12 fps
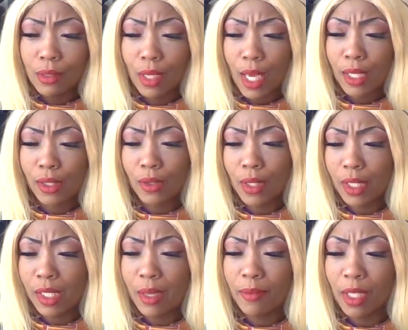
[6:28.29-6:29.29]
Okay, so
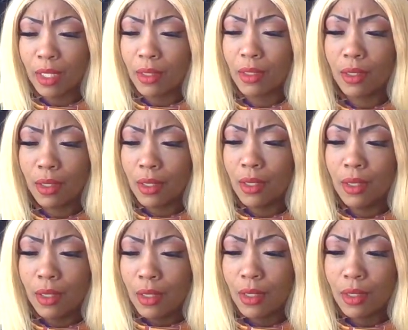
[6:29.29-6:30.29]
there's something
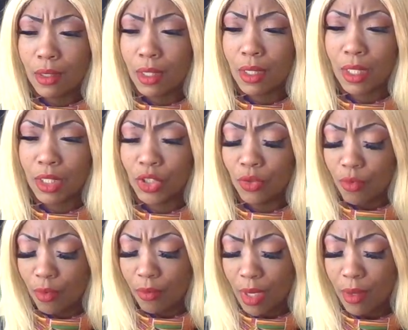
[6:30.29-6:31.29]
that you
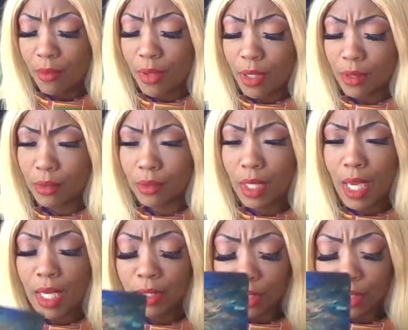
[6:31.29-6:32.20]
remember. Okay,